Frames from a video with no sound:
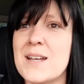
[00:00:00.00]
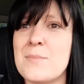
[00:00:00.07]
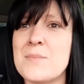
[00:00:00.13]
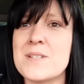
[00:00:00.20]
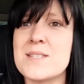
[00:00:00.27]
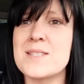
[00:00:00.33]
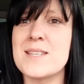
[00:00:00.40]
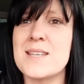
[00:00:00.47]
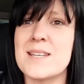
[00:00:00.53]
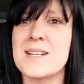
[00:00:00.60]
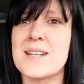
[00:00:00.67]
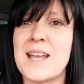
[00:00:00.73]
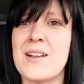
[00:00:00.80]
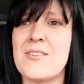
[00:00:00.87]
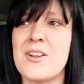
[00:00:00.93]
I'm going to sit and
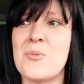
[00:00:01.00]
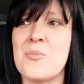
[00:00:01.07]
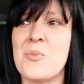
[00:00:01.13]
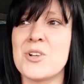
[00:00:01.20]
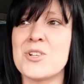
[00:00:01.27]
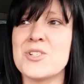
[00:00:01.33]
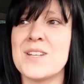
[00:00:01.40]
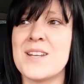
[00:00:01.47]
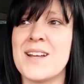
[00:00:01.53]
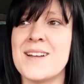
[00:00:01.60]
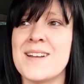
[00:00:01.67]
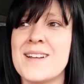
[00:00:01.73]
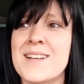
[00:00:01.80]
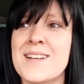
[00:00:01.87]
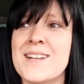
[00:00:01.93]
carry on watching her.
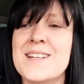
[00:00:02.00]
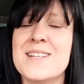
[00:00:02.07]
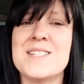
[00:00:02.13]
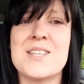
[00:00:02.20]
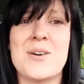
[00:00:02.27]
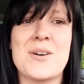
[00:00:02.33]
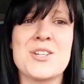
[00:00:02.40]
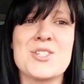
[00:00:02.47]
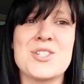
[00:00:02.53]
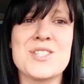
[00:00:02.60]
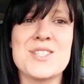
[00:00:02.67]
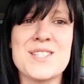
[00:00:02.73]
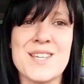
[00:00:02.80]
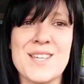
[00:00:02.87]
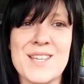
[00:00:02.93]
So I shall
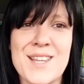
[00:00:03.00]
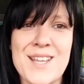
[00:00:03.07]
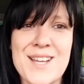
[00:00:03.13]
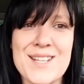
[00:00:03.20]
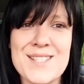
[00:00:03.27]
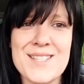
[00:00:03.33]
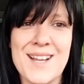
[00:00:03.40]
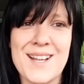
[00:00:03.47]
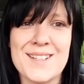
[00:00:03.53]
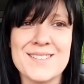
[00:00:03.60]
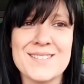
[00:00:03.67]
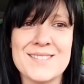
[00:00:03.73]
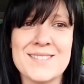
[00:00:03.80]
see you later.